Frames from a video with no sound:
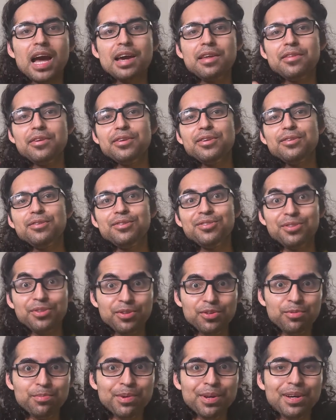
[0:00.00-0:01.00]
there
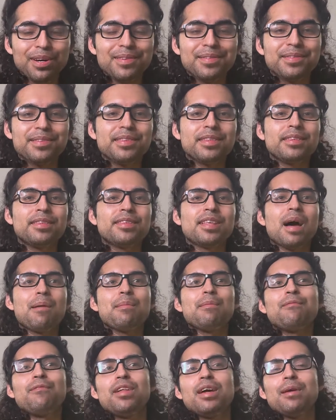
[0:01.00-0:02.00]
YouTube,
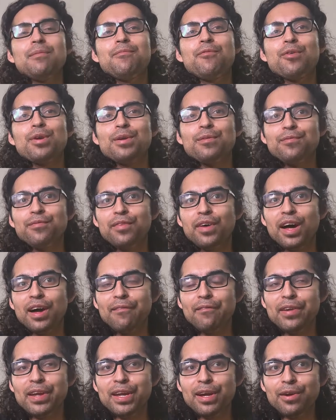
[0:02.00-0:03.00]
Diamond Flame
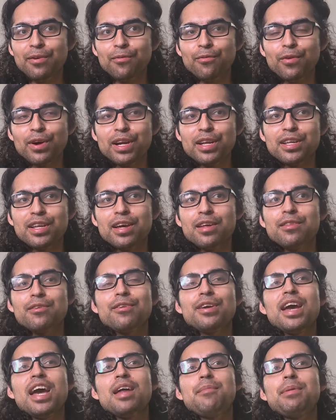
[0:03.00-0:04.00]
45 here with another
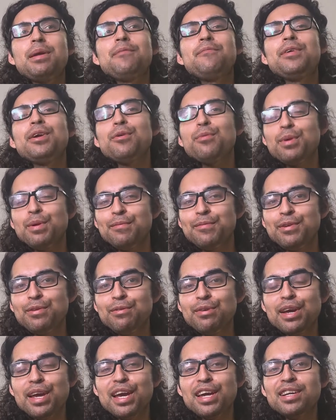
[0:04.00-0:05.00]
anime figure review
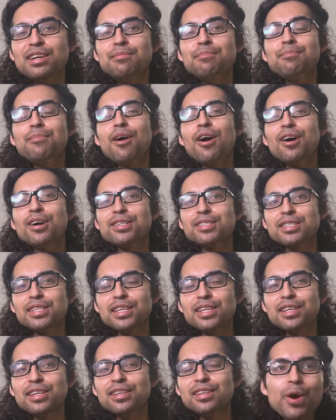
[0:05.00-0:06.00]
and
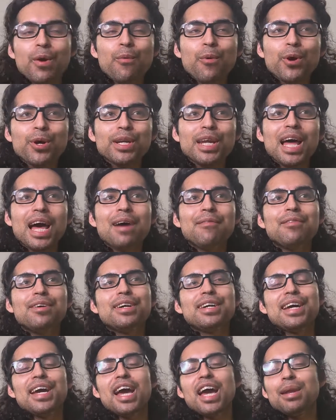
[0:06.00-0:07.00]
unboxing. We're gonna have an
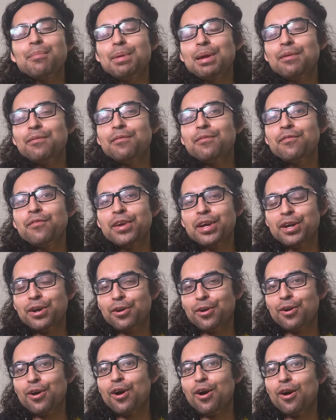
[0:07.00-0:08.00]
anime
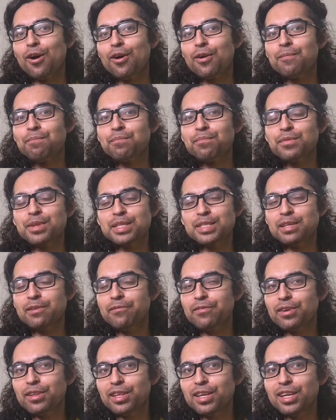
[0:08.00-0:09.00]
figure haul,
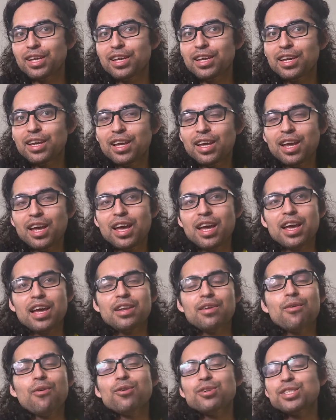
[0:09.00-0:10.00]
specifically an
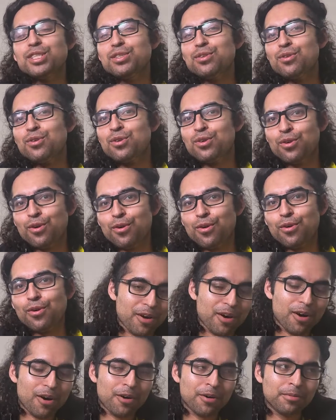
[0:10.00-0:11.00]
OshiNoKo
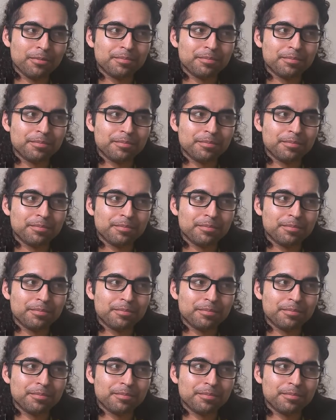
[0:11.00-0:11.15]
haul.